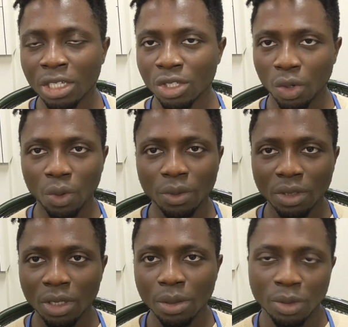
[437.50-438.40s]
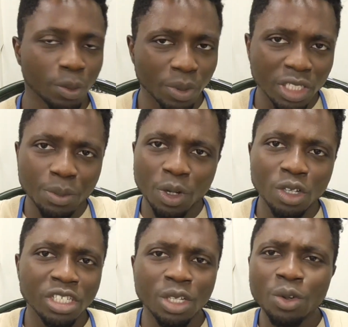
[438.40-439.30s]
So it's
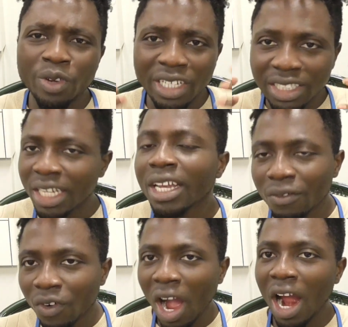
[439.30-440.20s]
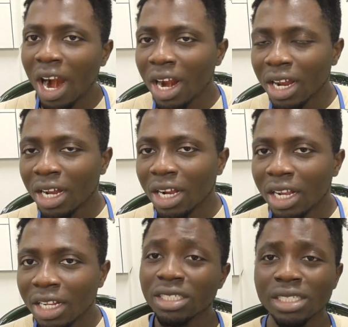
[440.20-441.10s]
because they don't really think far.
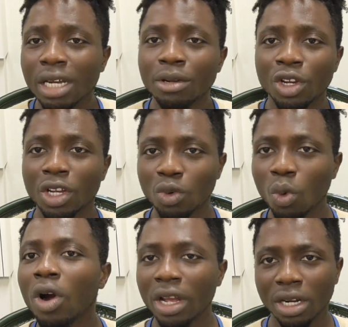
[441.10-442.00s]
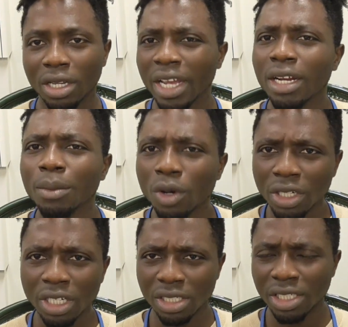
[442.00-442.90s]
This is the time that you can work and gather
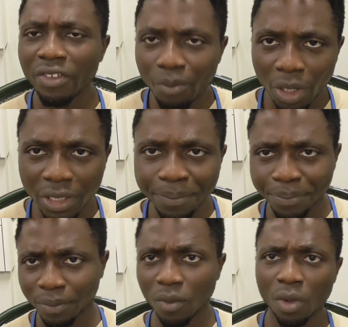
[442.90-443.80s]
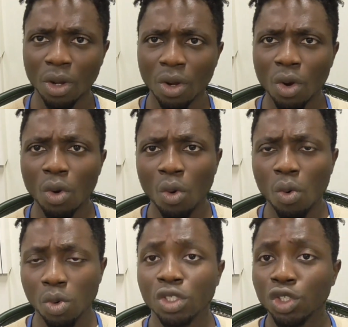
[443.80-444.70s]
money and save money.
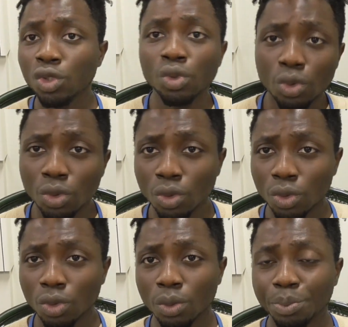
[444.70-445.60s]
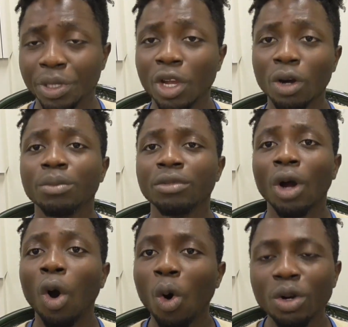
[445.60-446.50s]
Once you become
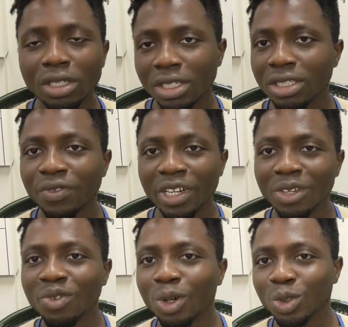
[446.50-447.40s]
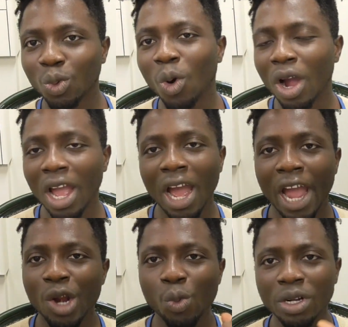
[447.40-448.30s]
old, it's very difficult to work,
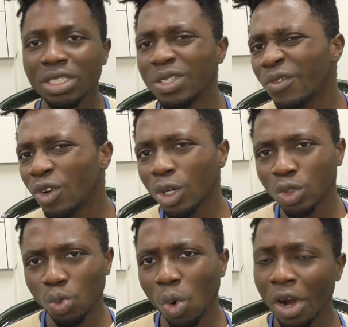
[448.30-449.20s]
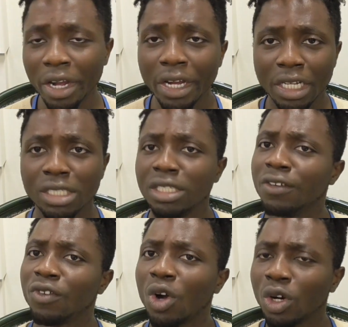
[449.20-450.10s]
and when it's difficult to work, it's
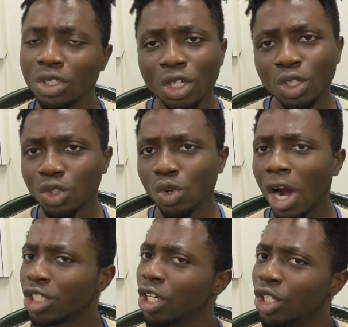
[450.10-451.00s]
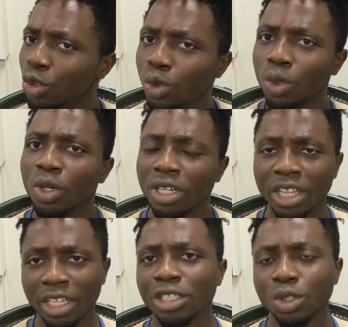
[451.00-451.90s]
difficult to actually do
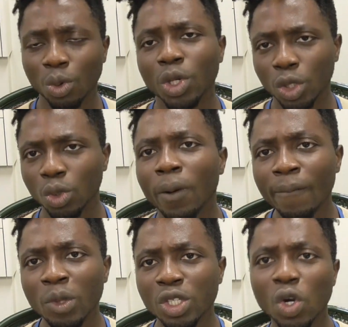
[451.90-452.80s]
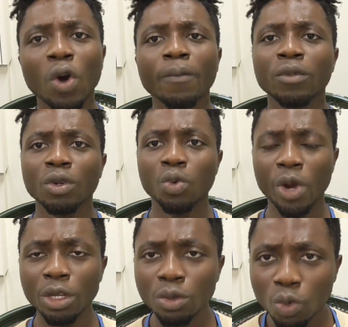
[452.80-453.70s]
the things you want to do. So
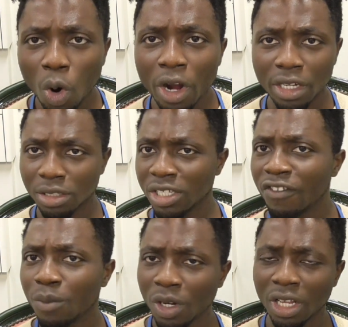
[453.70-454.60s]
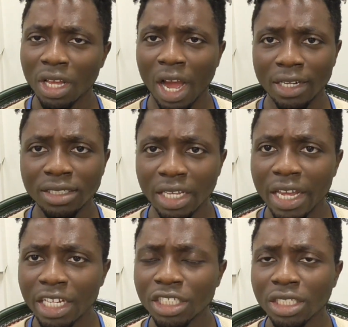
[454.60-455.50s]
when you work, save money at this
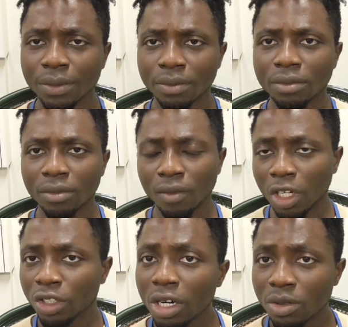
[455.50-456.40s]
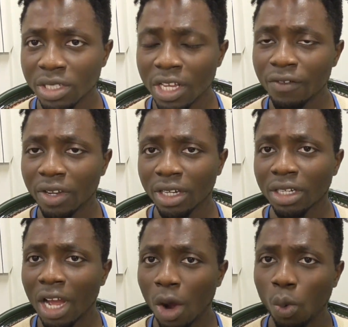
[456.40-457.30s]
age, try to save
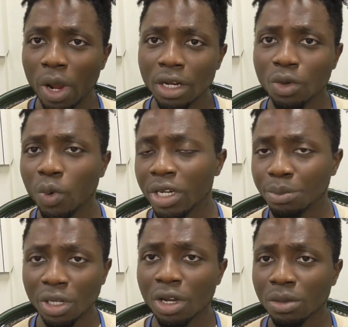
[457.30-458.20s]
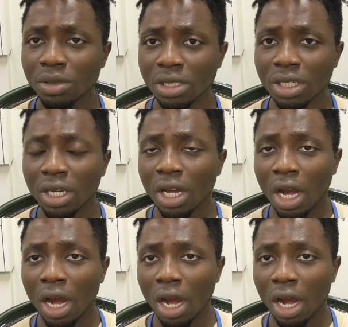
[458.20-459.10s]
it, and when it becomes
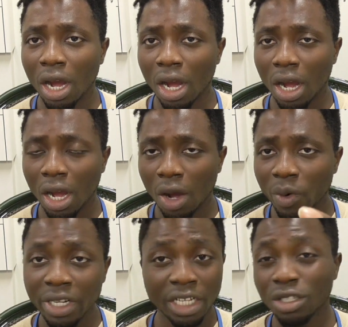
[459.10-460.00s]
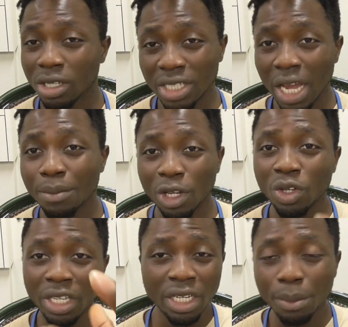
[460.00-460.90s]
when it gets to the time that
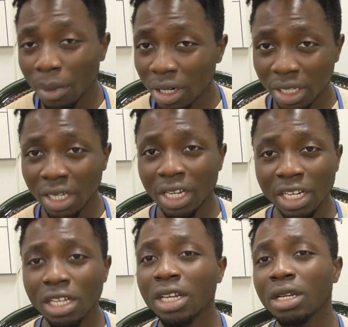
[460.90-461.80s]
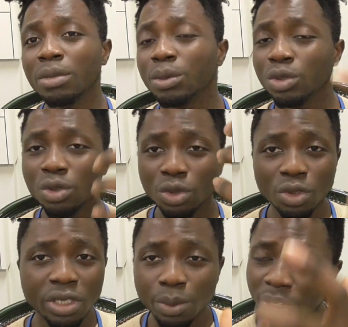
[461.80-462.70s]
you need the money, then you can be able to
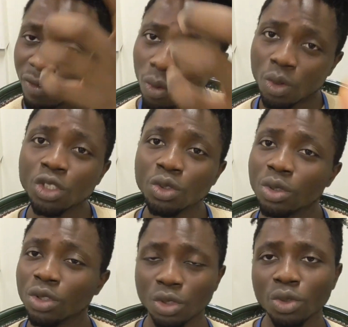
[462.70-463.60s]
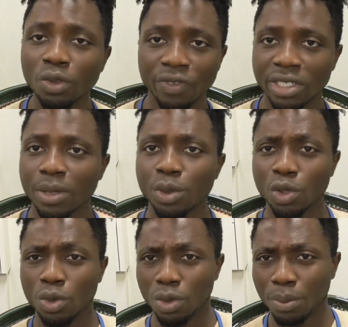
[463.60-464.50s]
use the money for what you want to do. For example,
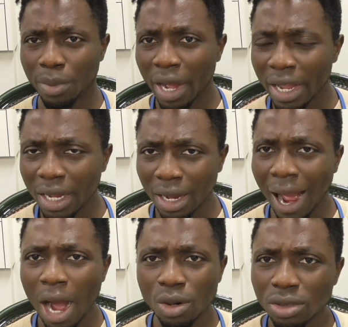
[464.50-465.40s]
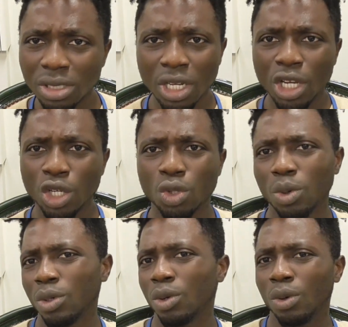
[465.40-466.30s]
you want to buy a house,
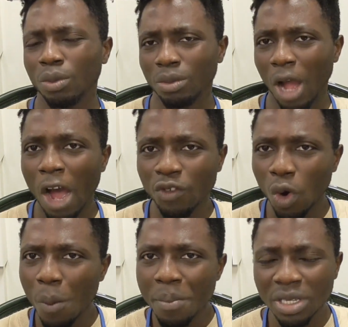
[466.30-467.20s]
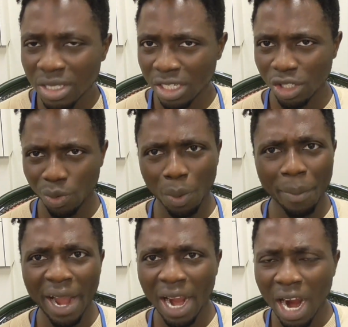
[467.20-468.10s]
you want to have your own business, you want
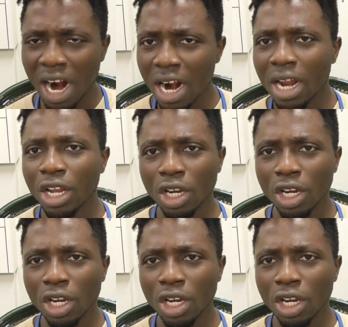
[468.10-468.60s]
to buy a car,